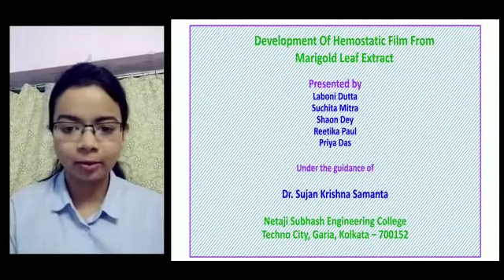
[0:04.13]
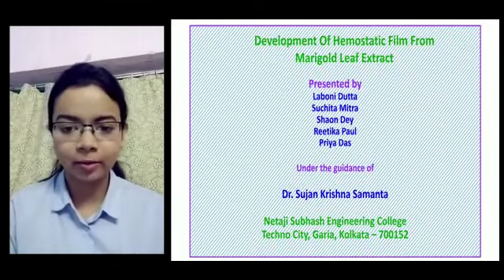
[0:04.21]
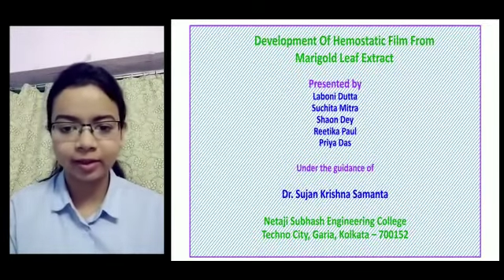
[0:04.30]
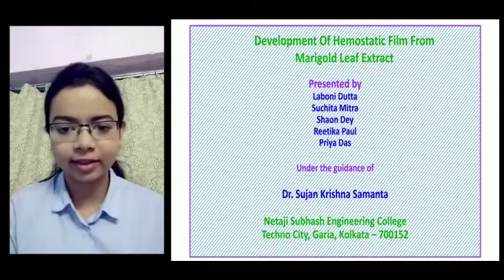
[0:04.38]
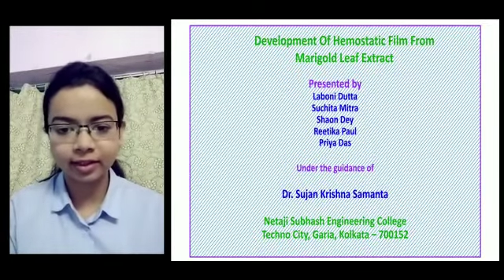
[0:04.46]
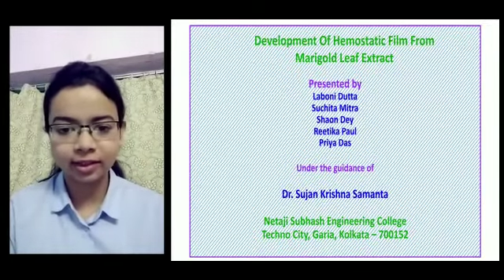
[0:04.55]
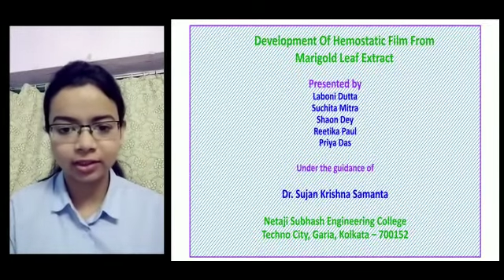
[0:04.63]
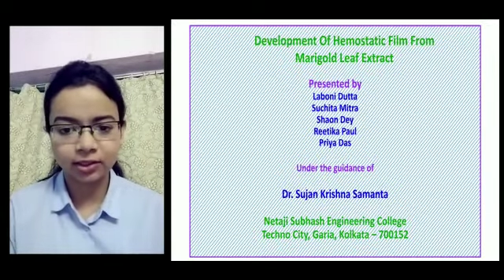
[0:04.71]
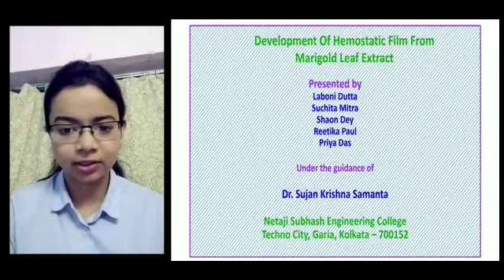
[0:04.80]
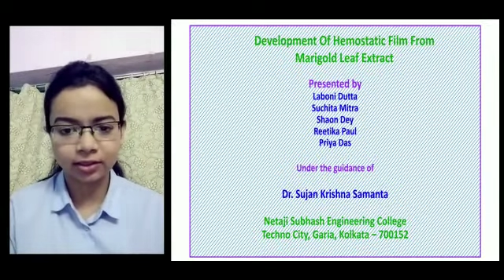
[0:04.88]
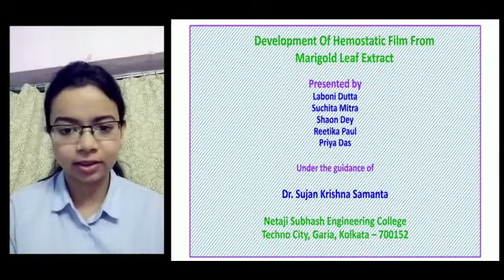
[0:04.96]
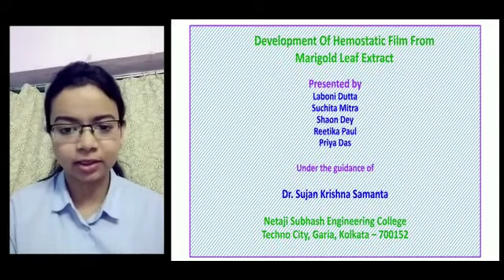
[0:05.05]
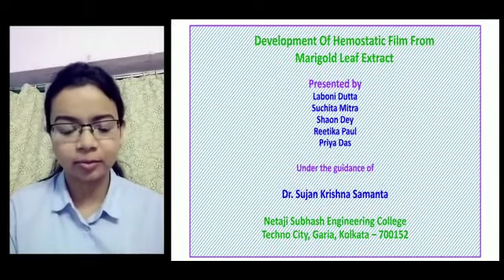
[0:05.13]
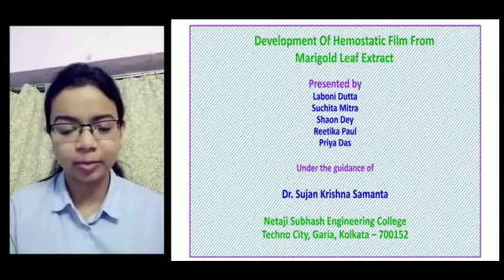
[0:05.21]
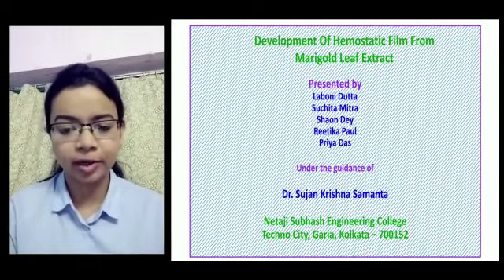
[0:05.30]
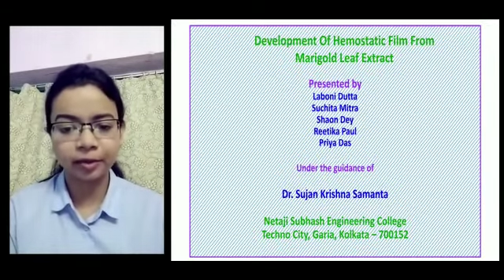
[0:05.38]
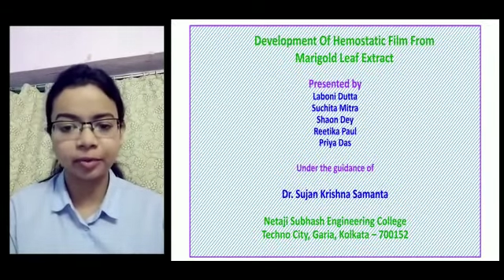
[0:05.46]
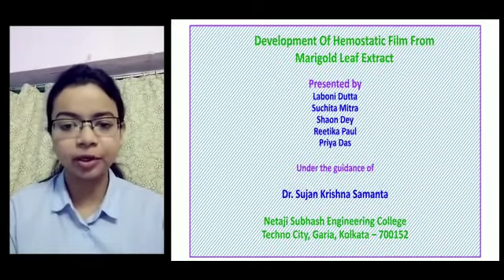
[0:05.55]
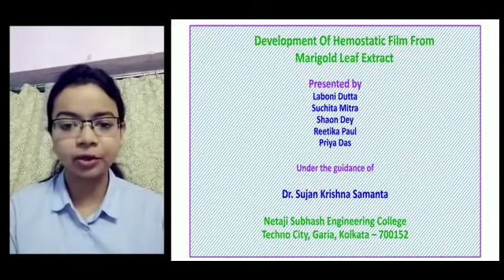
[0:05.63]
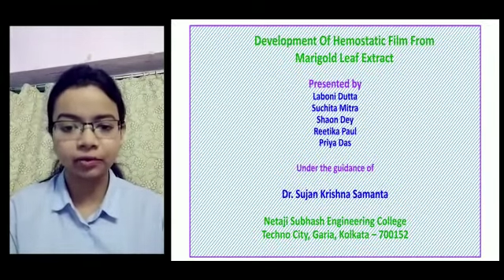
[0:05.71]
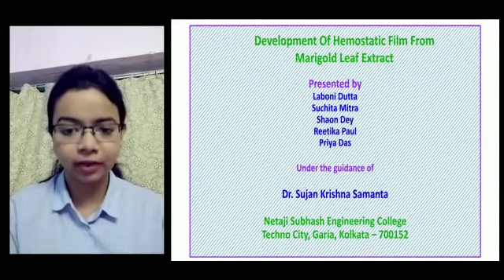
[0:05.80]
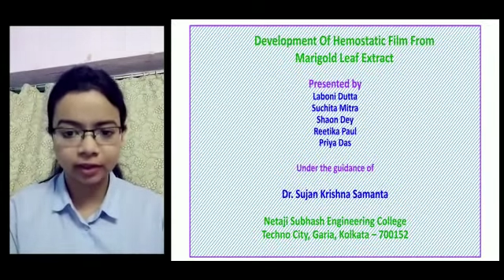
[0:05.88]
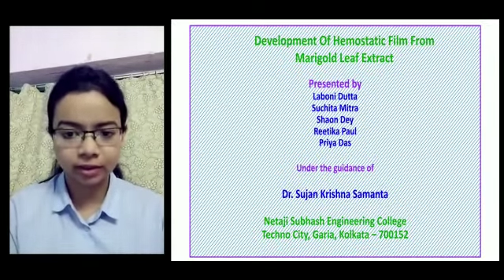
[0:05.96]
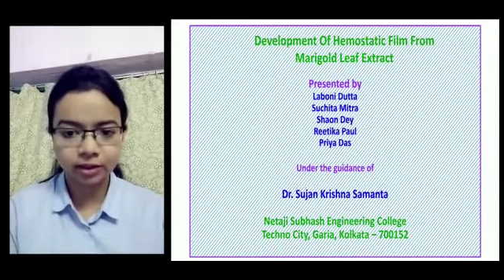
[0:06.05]
Biomedical Engineering Department
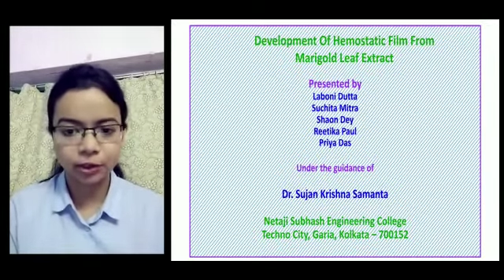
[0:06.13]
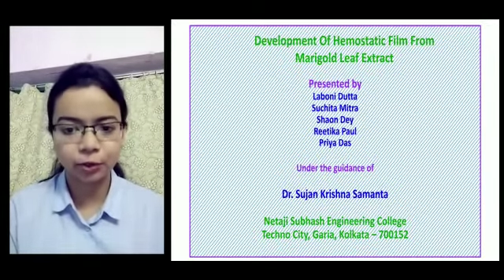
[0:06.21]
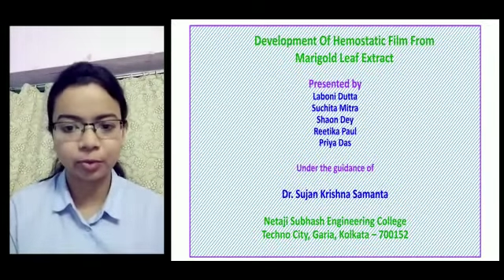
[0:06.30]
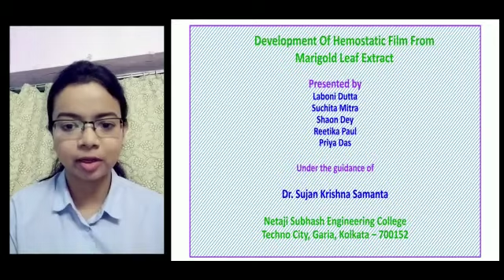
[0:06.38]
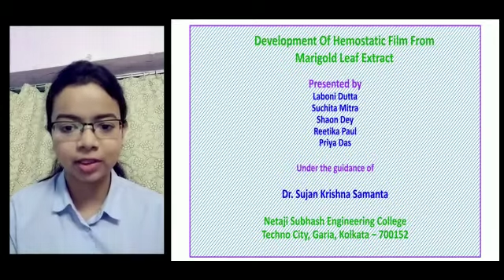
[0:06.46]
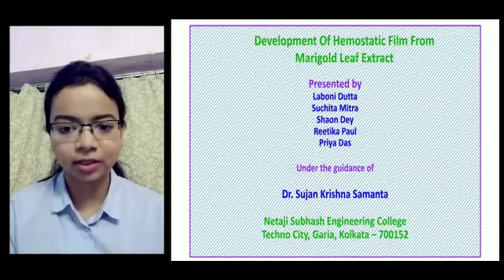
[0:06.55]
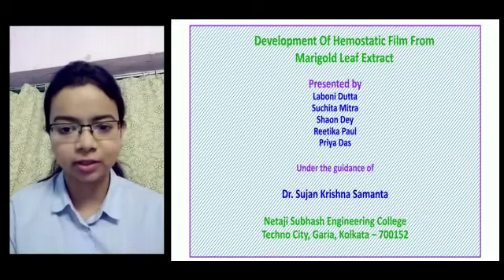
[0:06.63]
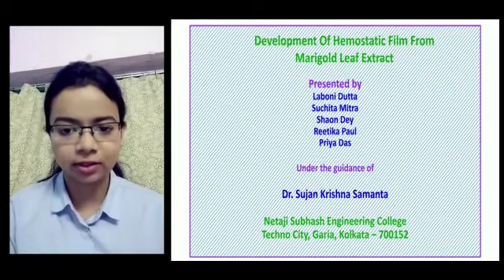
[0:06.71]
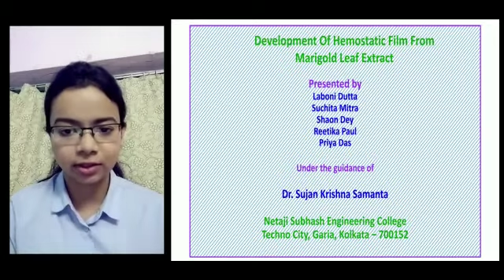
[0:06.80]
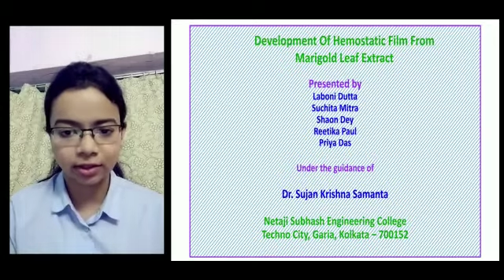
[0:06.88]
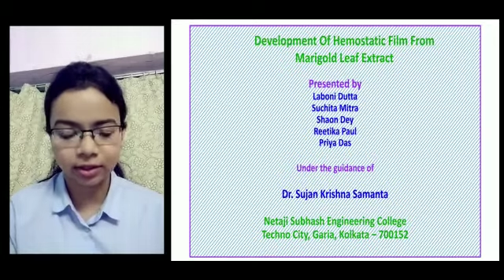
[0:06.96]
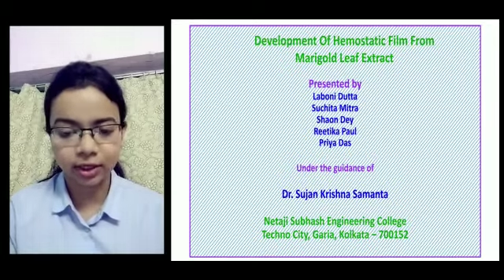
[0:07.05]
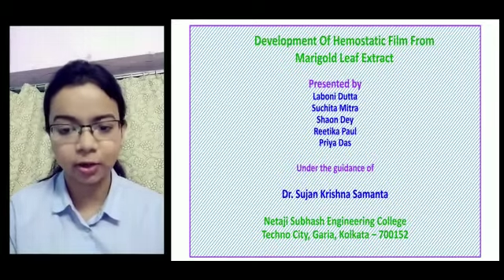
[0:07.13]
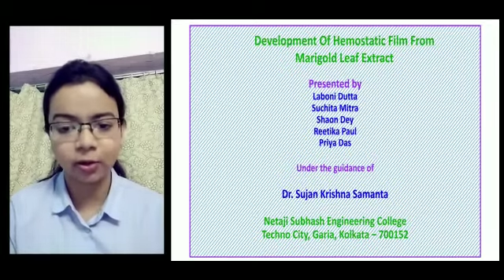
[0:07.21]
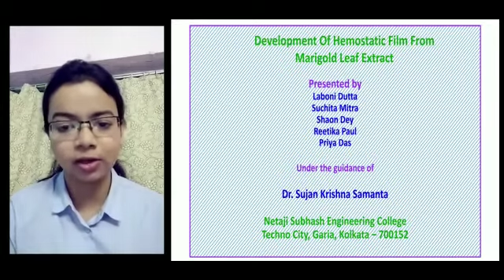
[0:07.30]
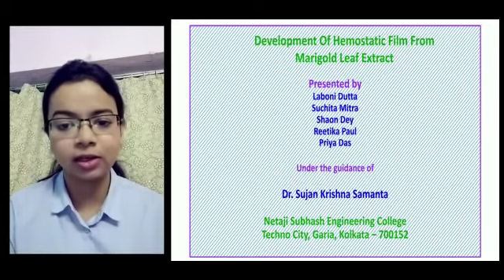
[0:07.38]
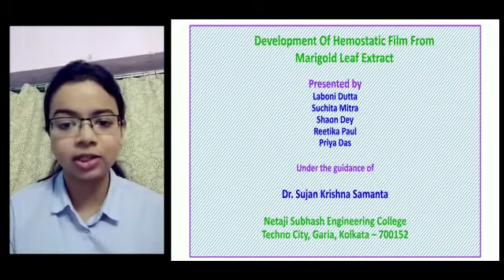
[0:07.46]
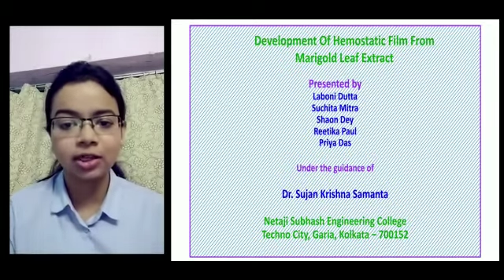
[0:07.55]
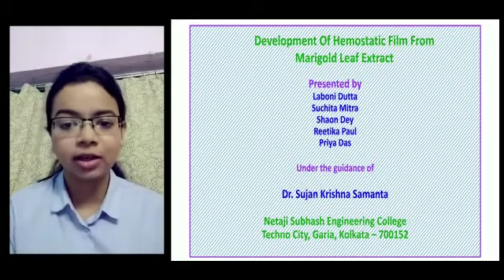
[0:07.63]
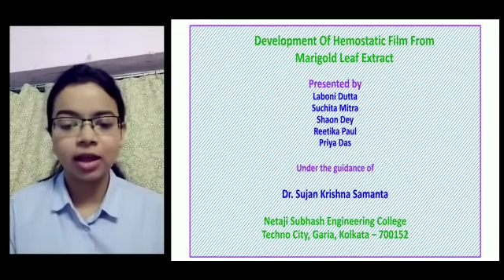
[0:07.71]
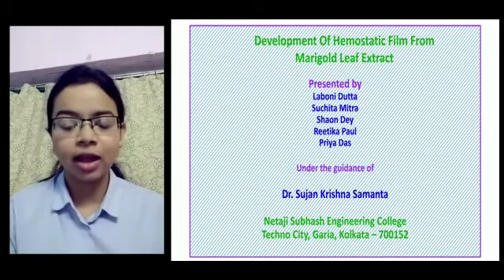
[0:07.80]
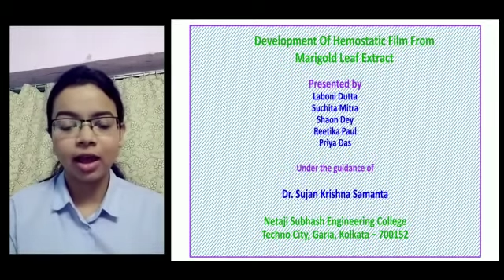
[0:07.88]
of Netaji Subhash Engineering College.